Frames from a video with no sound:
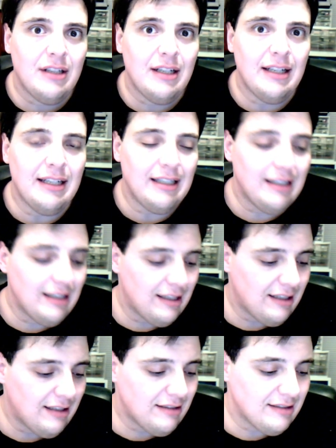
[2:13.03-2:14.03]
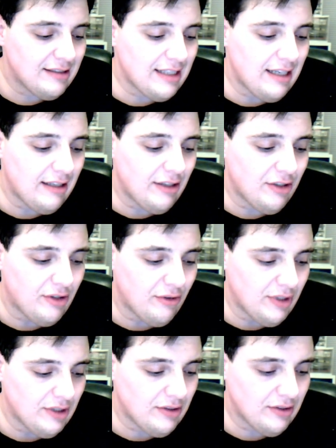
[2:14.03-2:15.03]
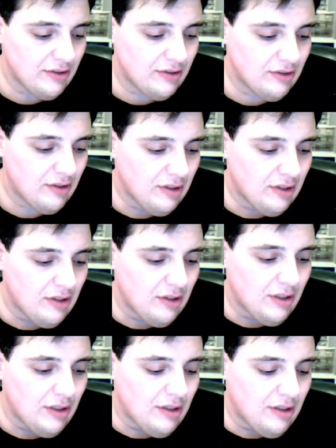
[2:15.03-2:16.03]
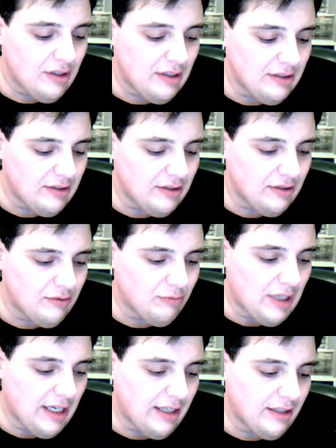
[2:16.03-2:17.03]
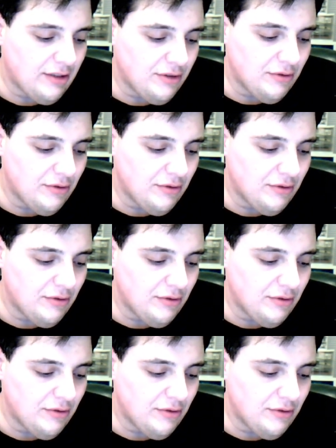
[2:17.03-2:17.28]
and to say, you know, this is what I can do